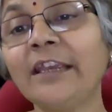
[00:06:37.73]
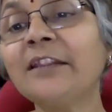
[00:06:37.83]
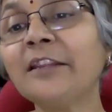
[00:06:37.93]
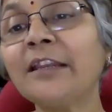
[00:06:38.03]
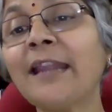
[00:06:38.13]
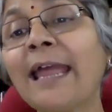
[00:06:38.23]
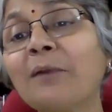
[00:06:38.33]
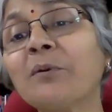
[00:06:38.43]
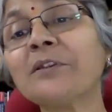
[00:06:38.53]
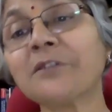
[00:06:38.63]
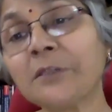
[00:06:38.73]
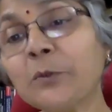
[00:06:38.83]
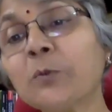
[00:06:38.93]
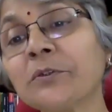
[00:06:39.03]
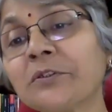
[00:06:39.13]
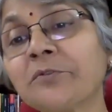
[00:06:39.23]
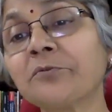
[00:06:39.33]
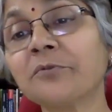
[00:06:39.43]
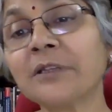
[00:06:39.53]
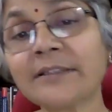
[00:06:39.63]
in the language used
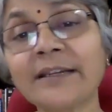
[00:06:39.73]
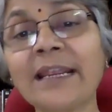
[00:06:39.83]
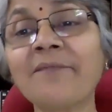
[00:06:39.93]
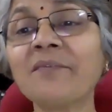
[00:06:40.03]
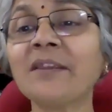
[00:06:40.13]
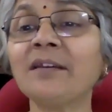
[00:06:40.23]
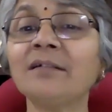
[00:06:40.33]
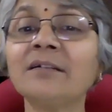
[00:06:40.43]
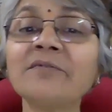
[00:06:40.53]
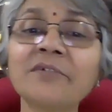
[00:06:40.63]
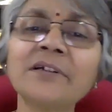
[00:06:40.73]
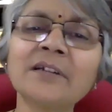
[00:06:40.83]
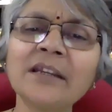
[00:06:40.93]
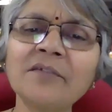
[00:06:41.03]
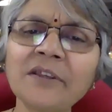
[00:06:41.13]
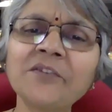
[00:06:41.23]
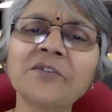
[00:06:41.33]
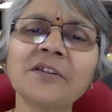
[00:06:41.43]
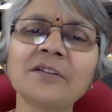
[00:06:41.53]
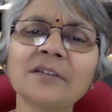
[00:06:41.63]
to describe the different
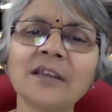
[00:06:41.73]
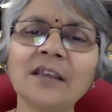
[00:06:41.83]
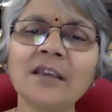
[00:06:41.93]
inventions,